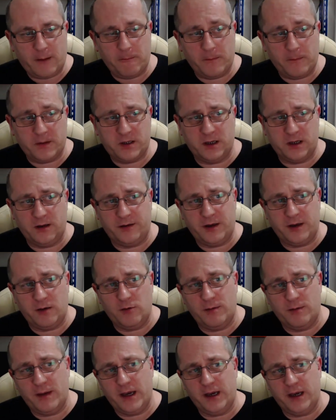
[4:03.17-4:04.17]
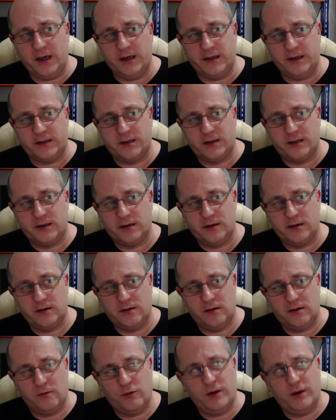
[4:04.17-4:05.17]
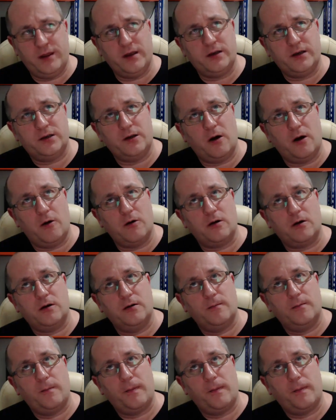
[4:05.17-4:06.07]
See, the thing with me is, with this stock,